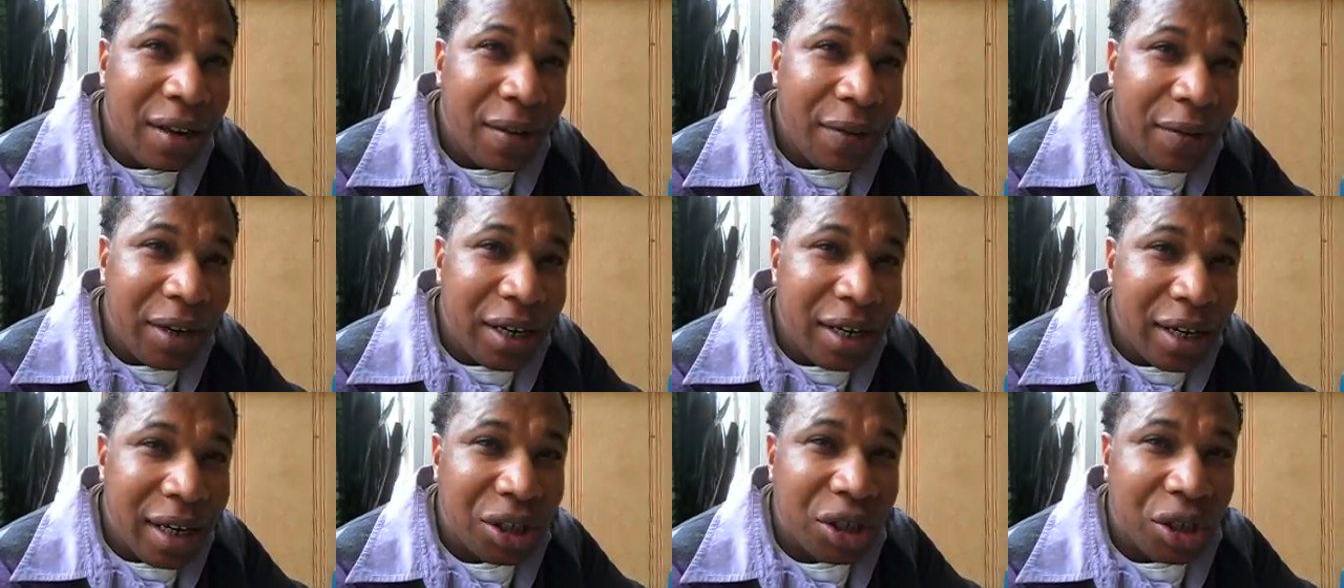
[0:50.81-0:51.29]

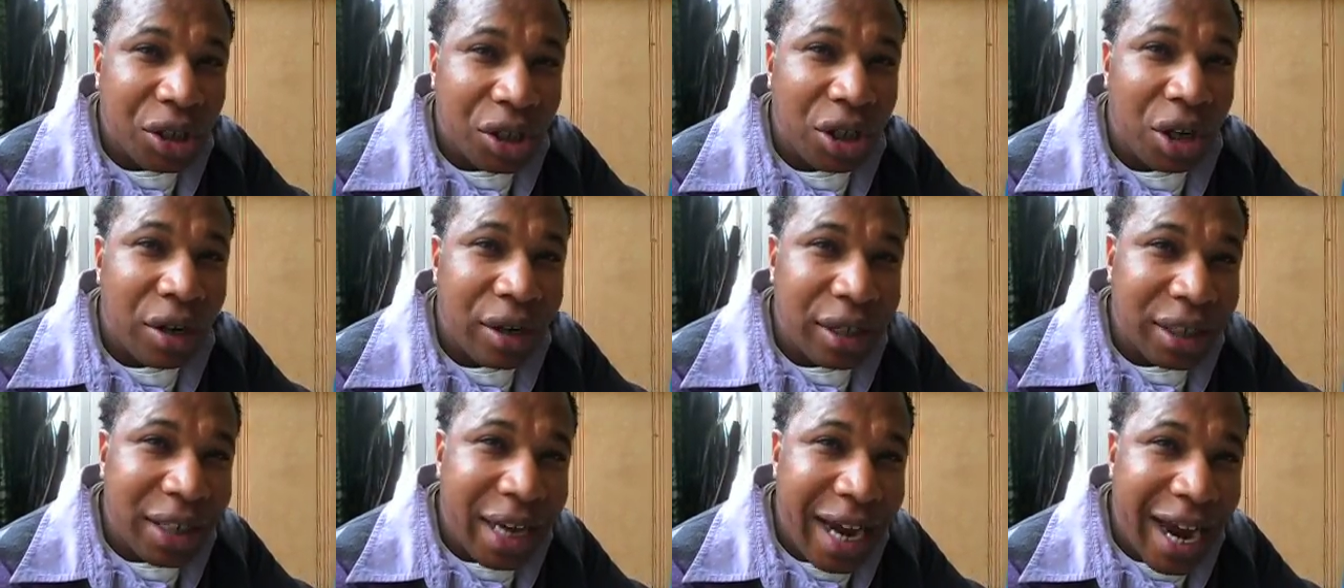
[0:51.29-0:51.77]
the
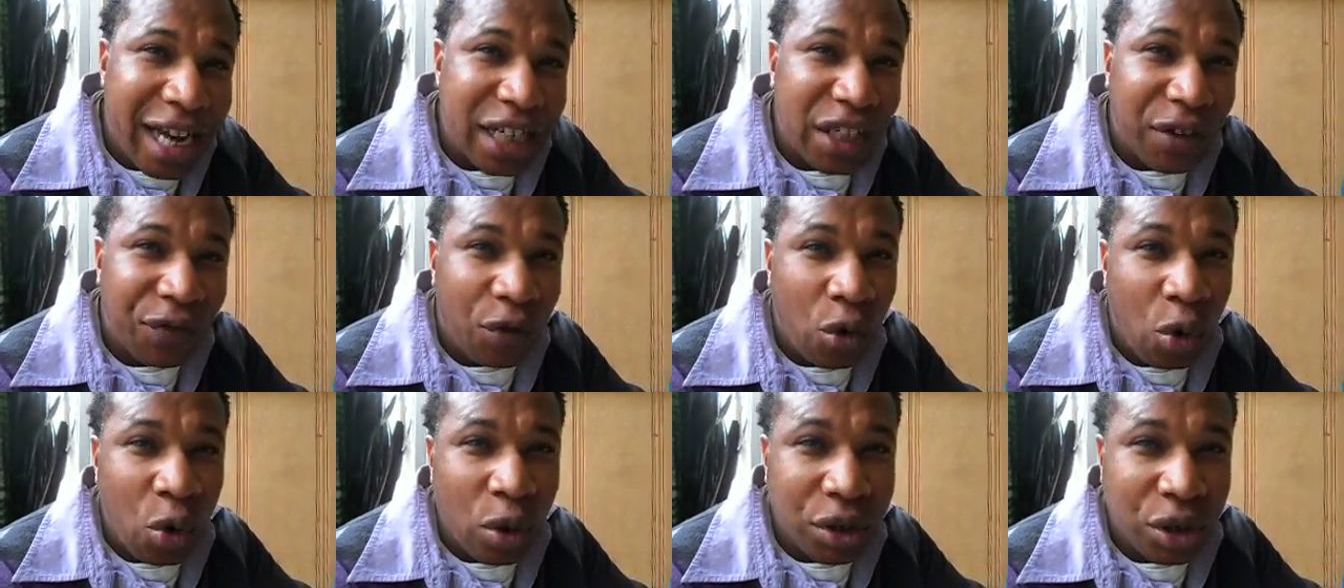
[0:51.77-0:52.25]
necessary
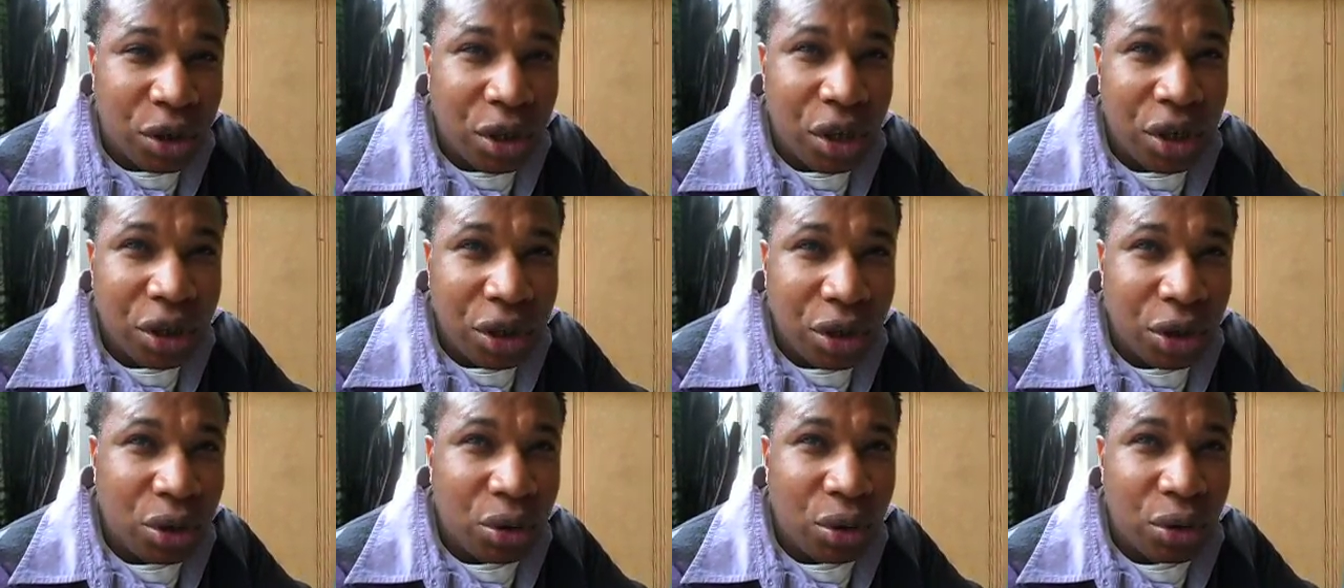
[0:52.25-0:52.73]
task force
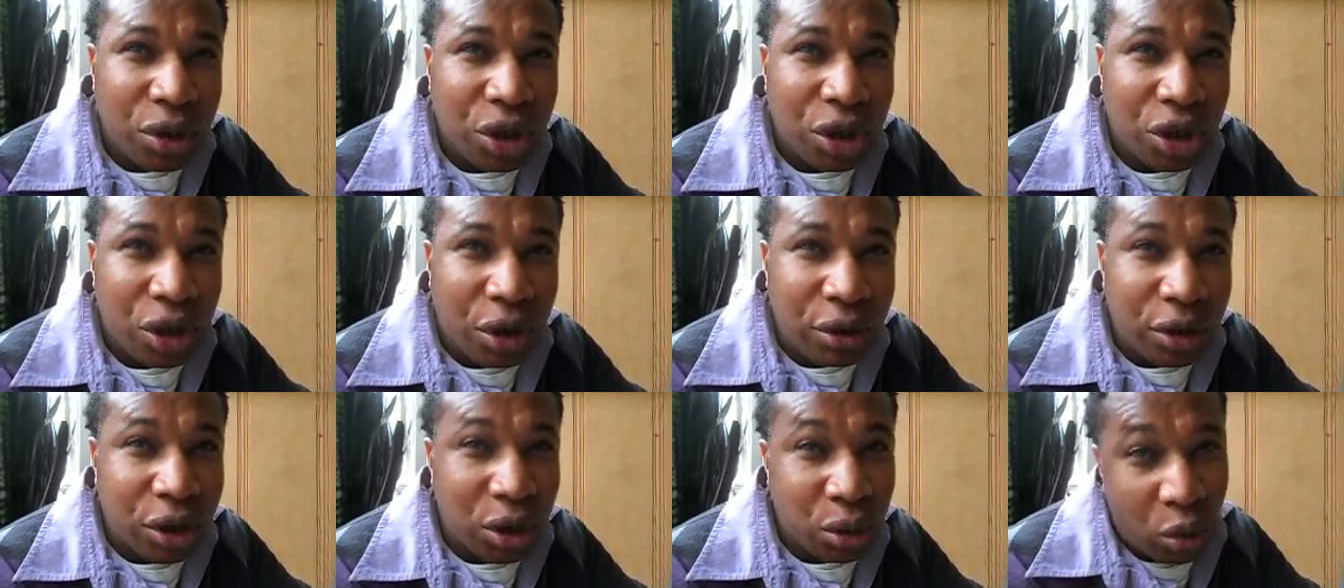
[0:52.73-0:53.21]
to do a
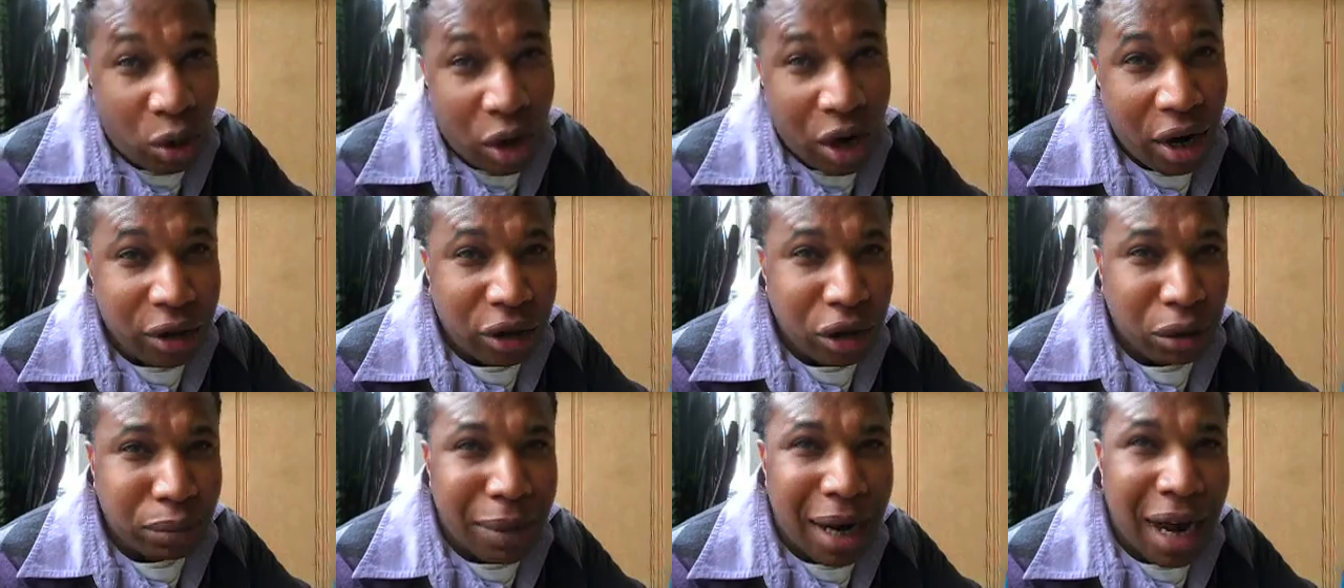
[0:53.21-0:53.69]
search
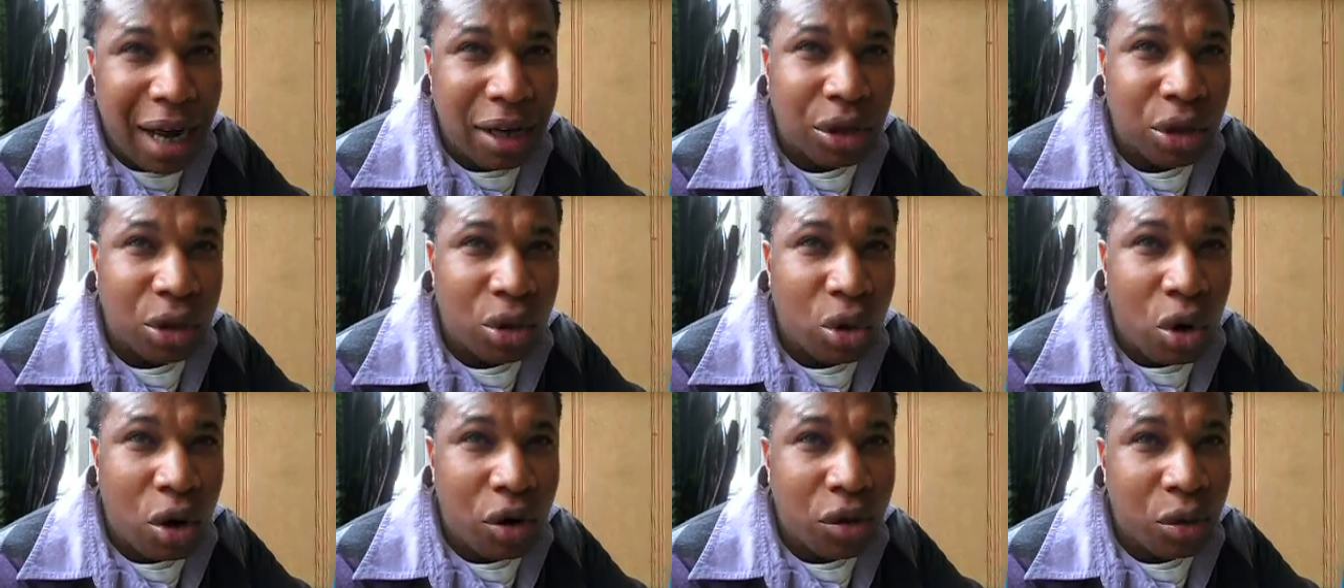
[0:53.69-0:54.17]
100 miles
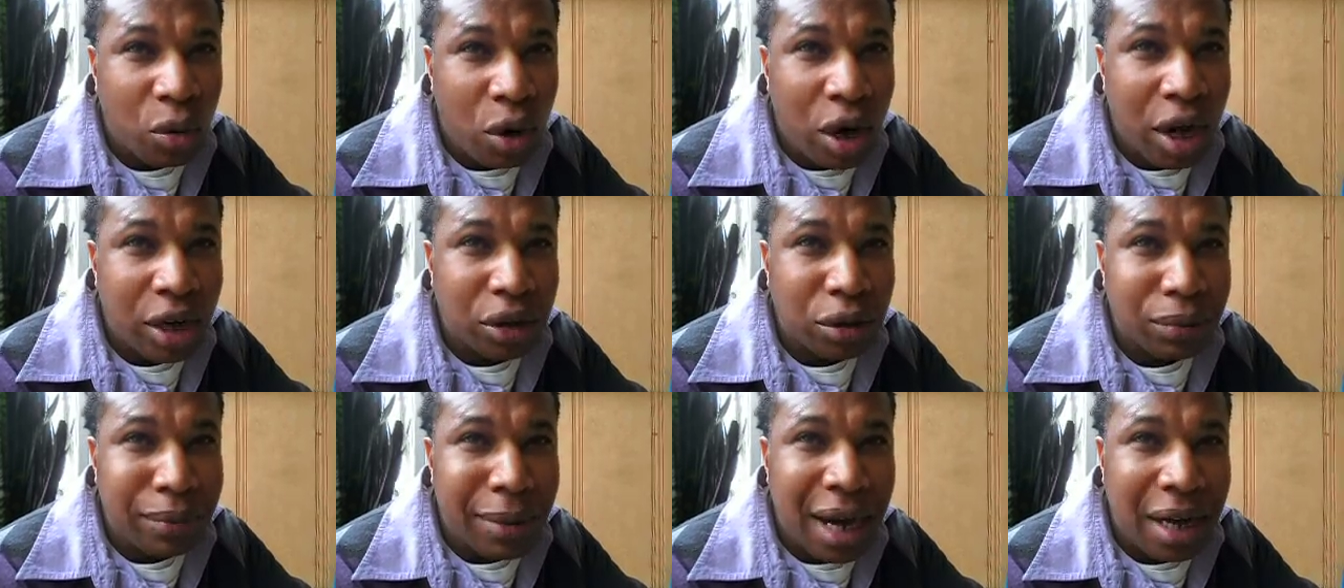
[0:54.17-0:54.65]
north,
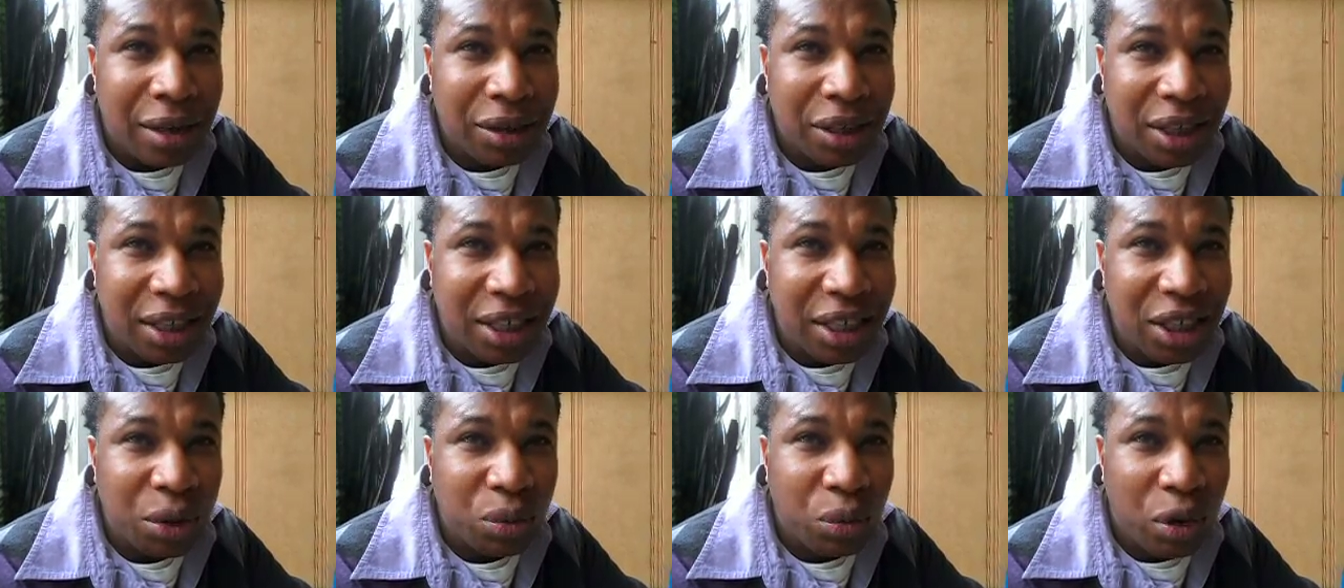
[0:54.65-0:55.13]
100 miles
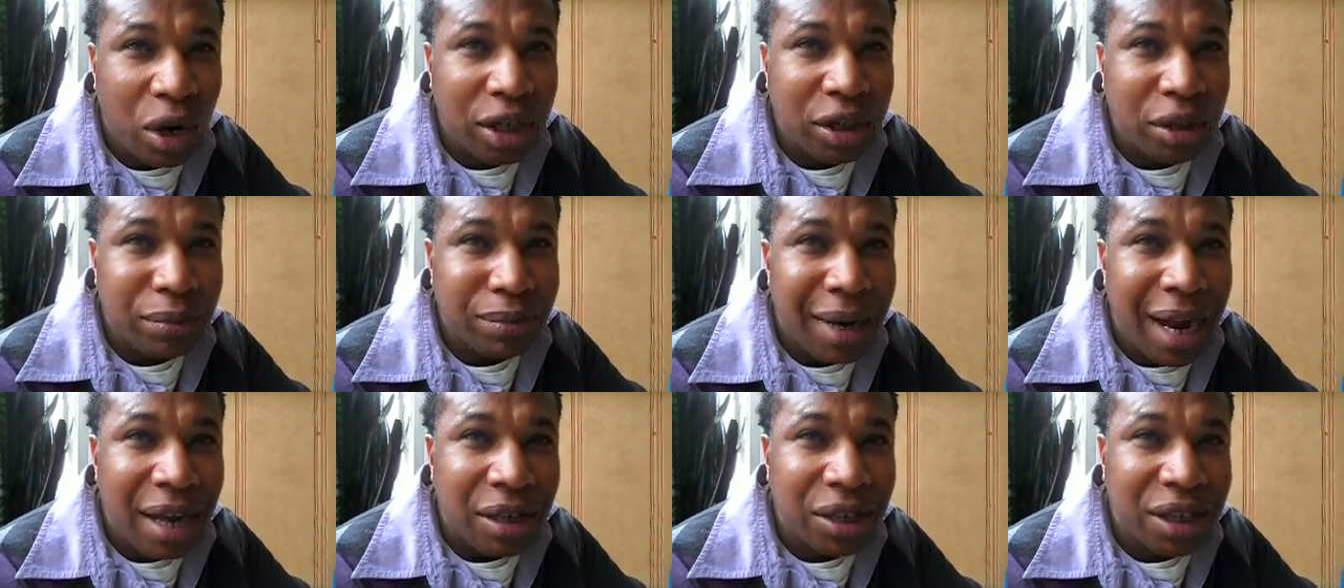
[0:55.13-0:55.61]
east,
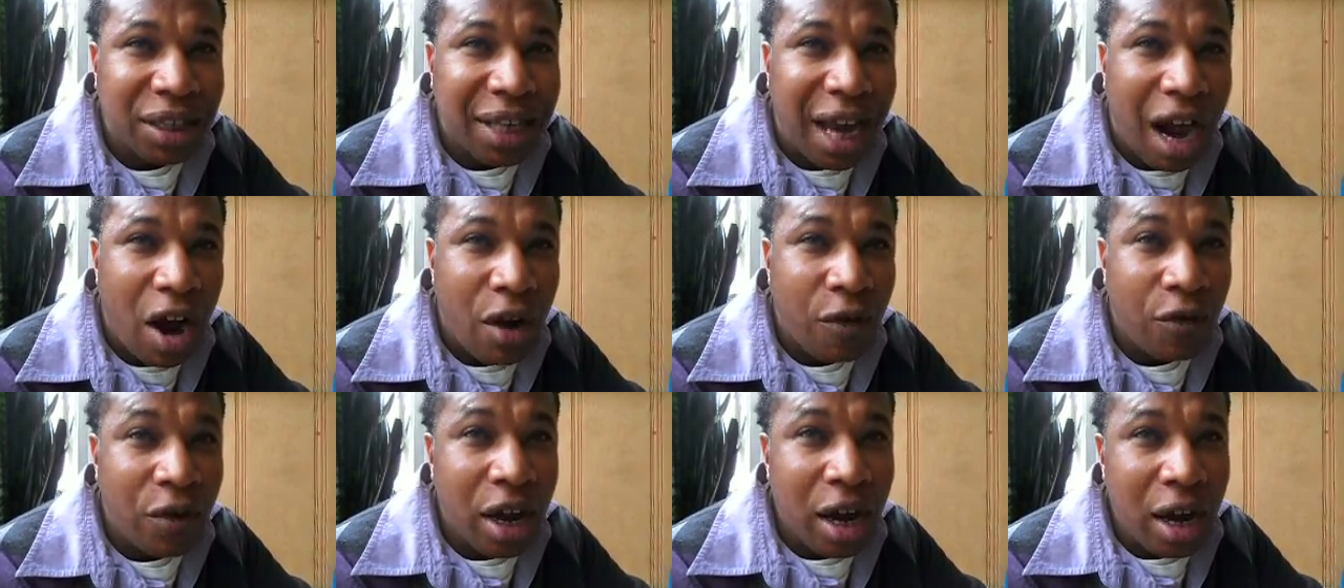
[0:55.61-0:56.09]
100 miles
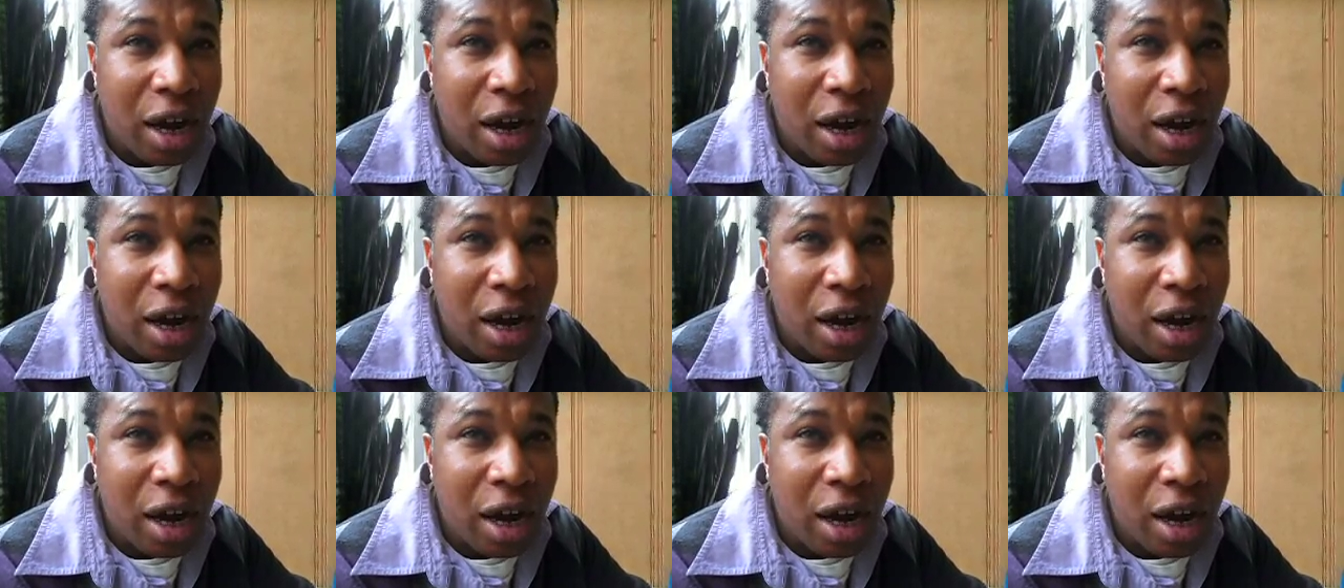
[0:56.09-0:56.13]
south,